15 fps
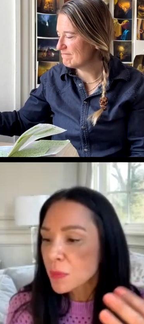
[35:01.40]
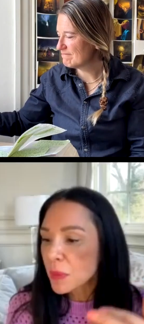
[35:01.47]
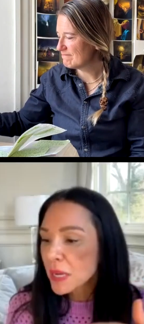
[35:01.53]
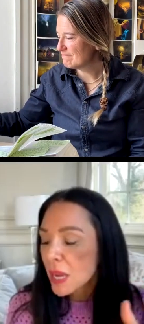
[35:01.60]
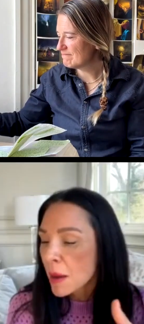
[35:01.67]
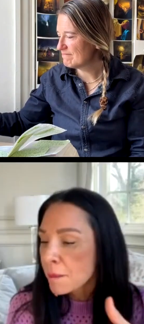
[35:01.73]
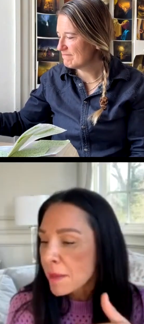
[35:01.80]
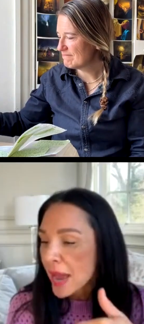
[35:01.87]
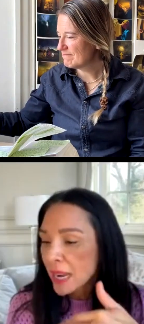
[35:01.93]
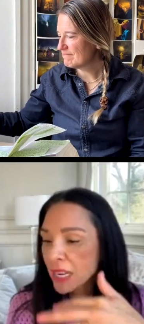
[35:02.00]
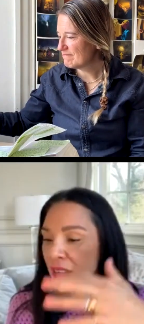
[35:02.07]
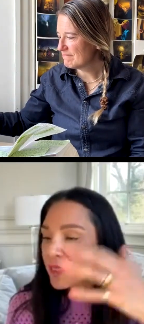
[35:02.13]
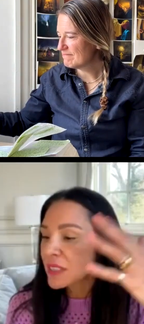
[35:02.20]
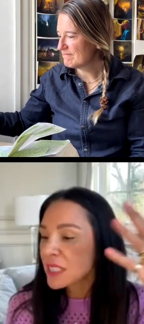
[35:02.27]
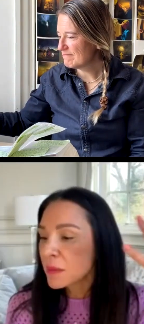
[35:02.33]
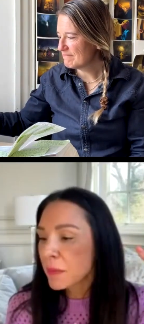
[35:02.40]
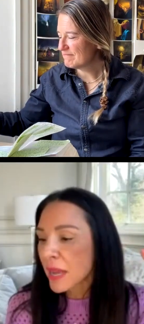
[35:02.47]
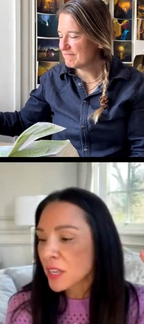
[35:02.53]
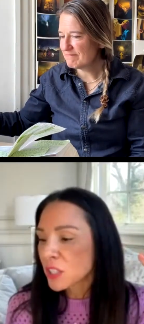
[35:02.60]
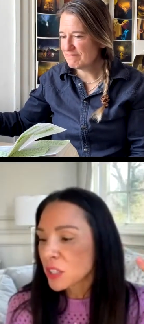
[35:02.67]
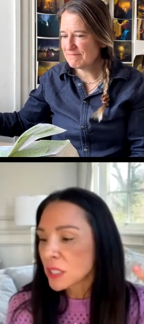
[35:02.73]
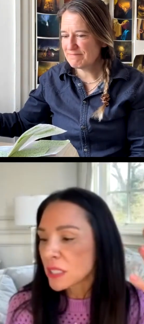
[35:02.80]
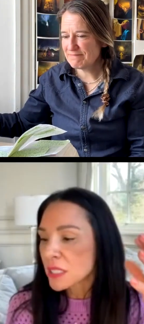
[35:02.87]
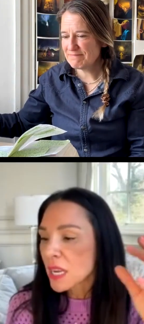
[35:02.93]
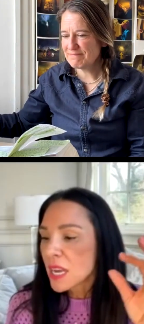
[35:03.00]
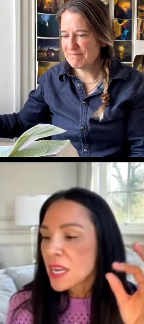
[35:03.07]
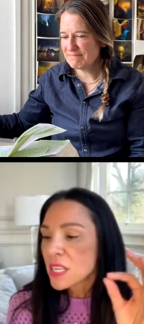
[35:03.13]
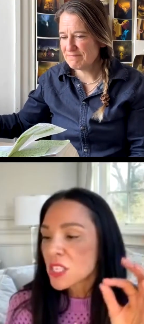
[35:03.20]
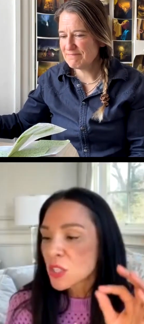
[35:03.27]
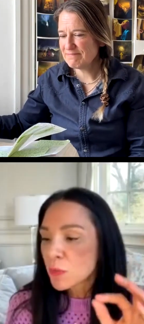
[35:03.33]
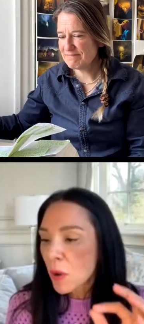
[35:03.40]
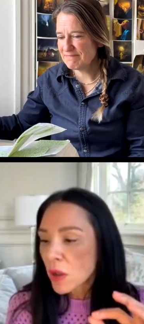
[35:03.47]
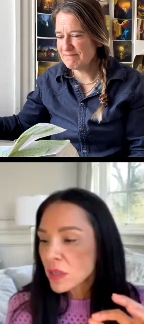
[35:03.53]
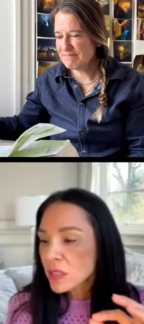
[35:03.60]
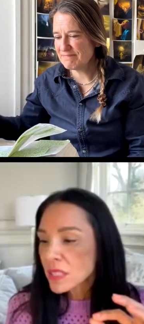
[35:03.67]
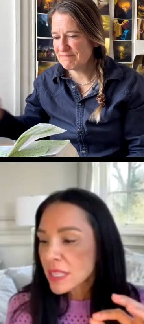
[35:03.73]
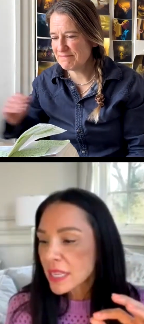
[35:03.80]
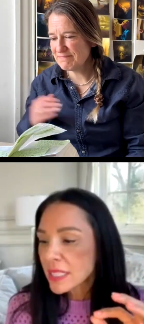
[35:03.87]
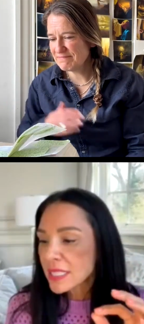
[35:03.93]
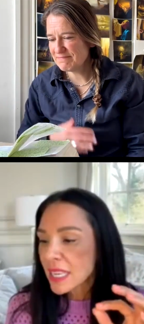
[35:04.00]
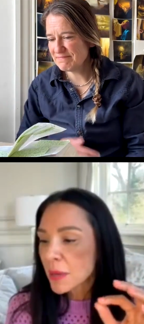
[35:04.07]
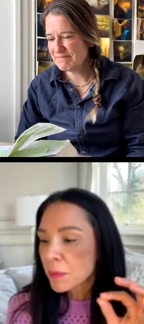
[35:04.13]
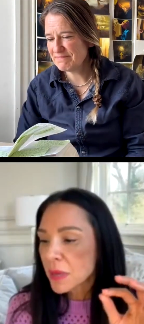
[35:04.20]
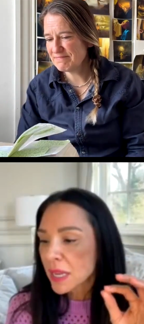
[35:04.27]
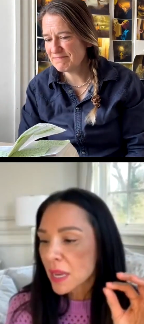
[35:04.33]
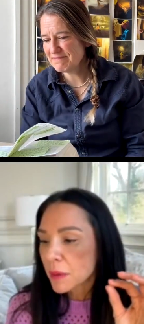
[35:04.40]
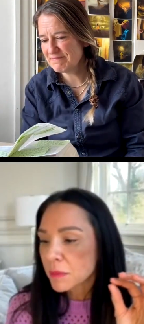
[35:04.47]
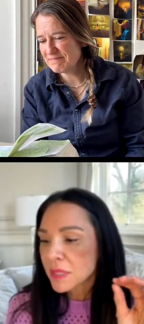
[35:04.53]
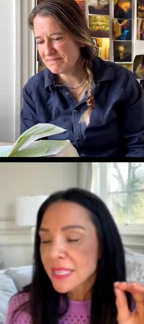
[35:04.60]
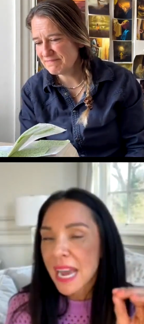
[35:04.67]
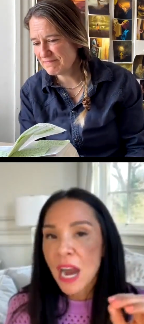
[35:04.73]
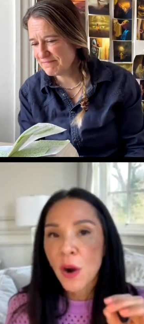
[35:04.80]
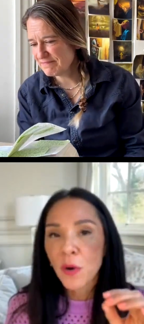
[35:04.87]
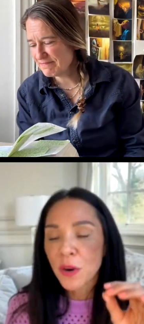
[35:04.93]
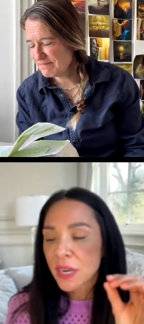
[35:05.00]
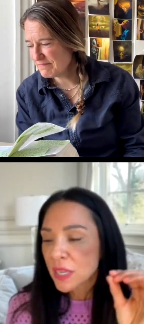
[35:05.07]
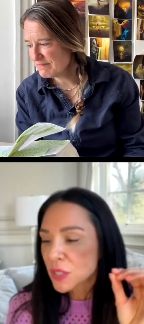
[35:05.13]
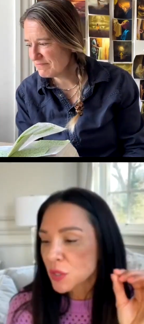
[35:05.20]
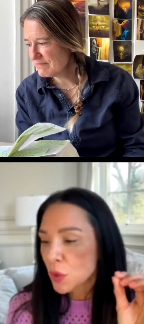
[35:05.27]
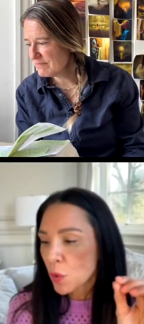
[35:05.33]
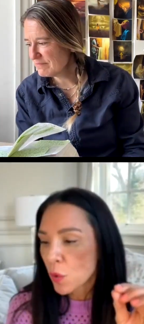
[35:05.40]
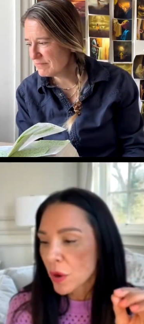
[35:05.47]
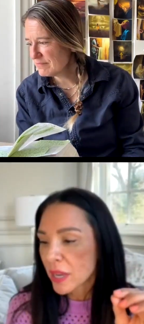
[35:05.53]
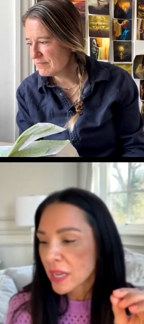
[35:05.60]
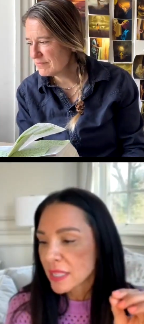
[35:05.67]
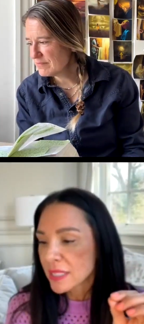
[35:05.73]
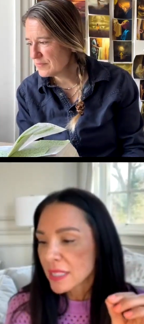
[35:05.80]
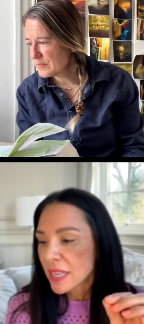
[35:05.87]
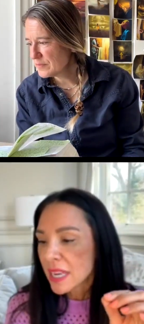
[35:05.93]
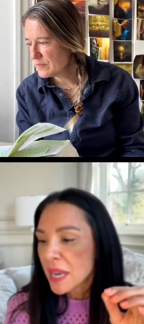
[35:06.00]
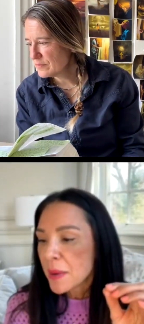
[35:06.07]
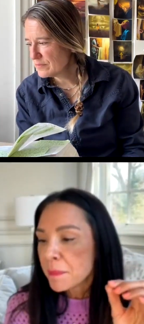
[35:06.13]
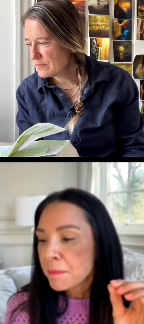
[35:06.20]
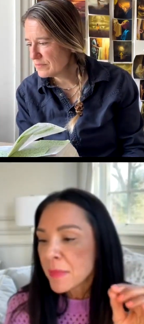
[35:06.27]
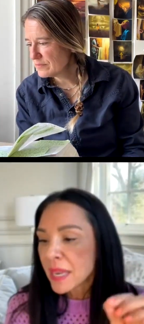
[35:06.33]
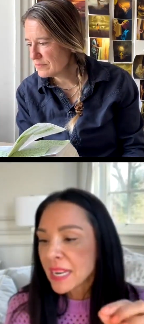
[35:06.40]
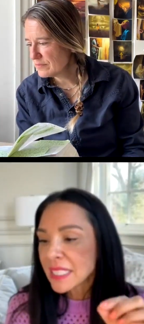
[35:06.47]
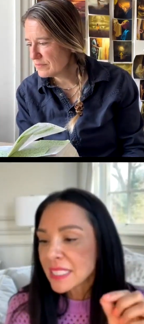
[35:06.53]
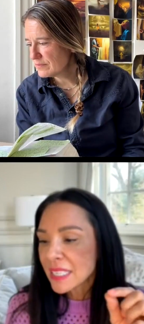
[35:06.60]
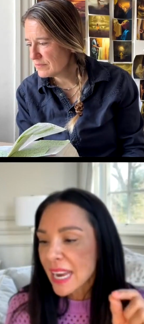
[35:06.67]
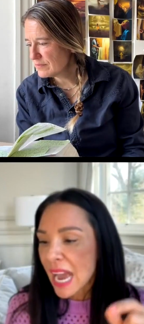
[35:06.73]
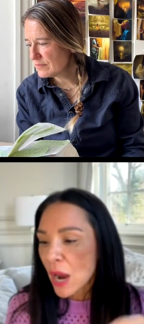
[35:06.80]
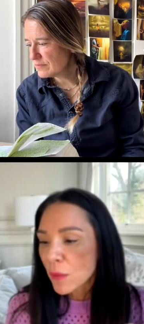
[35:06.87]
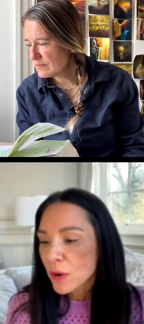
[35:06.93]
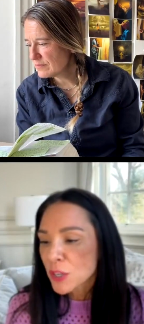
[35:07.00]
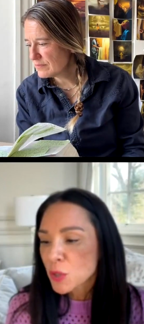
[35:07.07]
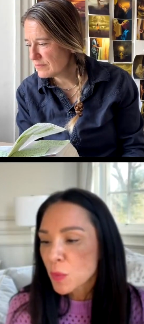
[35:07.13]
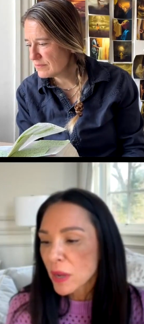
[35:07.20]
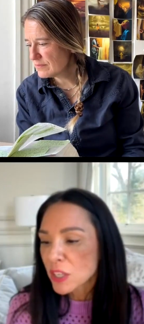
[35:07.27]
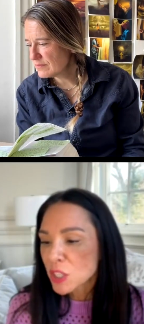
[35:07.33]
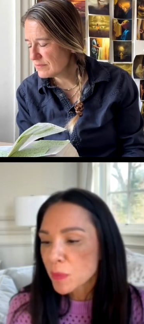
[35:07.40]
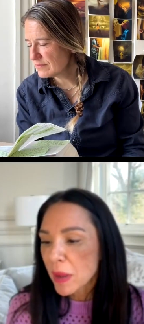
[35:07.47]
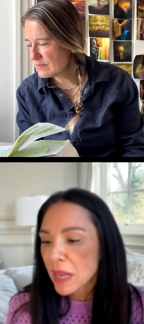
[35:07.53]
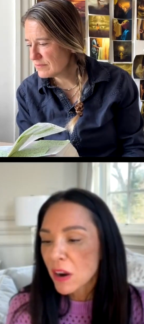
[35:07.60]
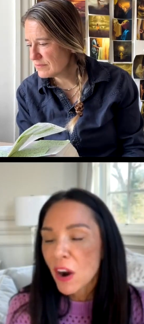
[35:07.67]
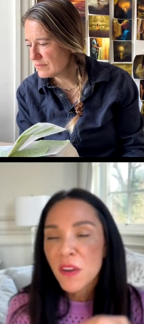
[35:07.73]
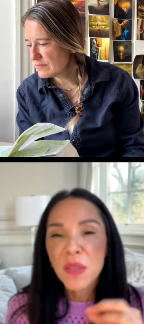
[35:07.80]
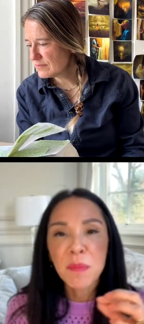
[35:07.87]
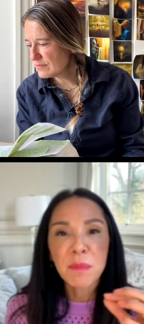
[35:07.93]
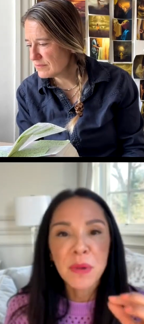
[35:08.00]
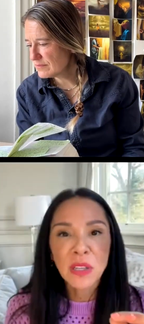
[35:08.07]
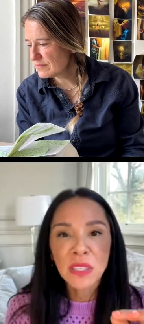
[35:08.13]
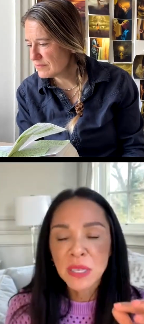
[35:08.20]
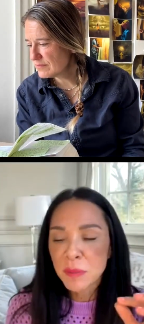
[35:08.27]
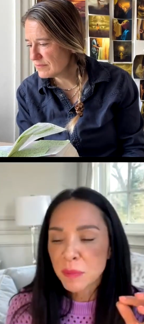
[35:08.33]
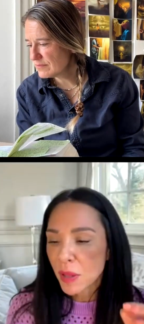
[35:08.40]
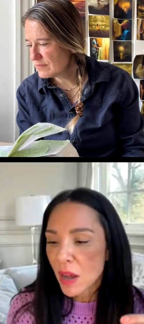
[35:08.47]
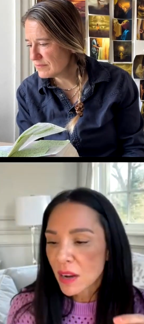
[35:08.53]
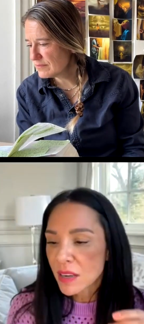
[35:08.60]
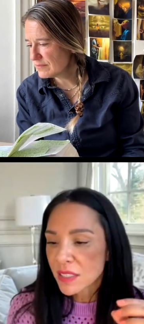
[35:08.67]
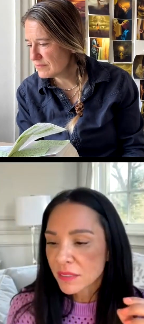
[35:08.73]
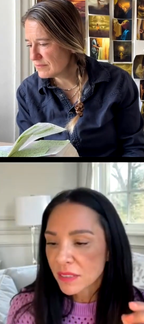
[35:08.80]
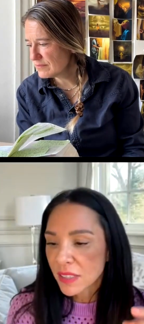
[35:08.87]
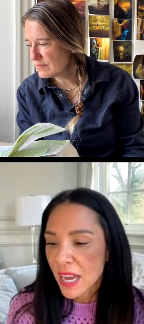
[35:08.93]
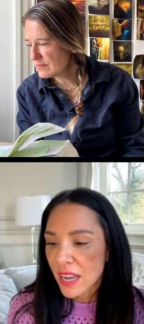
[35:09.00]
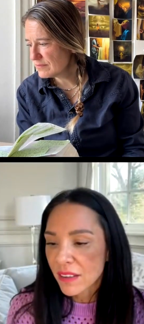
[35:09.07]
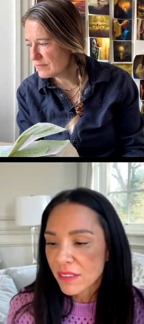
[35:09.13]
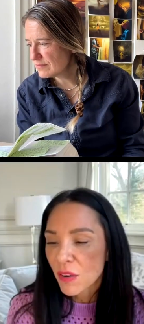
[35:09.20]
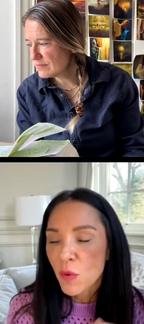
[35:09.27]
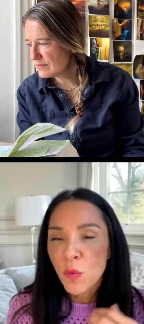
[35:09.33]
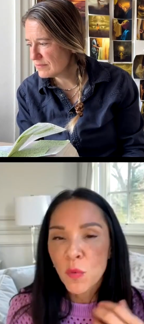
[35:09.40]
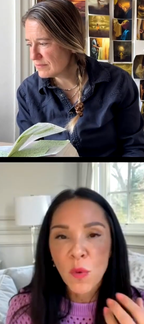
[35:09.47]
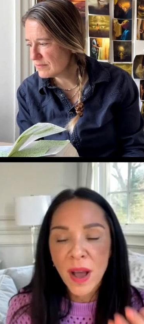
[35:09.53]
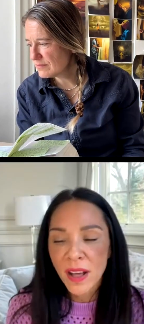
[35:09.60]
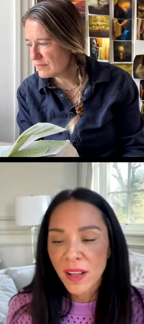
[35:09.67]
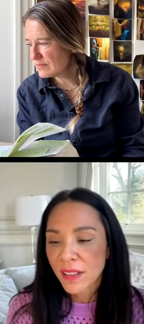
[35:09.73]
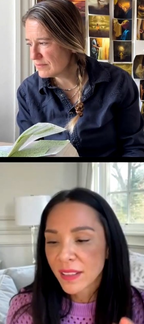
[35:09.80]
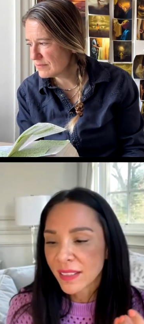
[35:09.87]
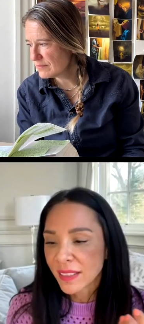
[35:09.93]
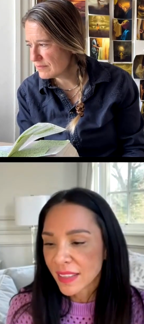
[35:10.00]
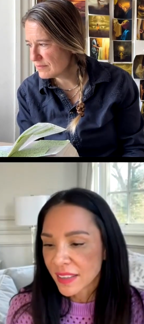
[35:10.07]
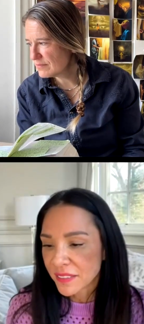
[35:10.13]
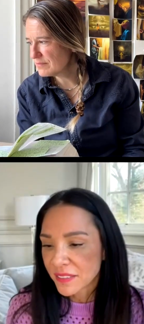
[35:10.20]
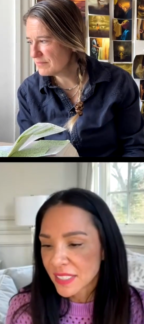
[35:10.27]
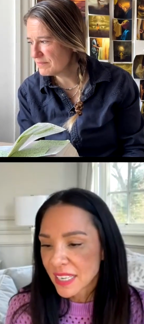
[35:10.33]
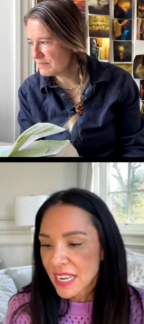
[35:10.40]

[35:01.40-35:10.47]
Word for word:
Speaker 1: become magnificent mansions. Small seeds can become towering sequoias. Minutes and hours well spent are the building blocks of life well lived.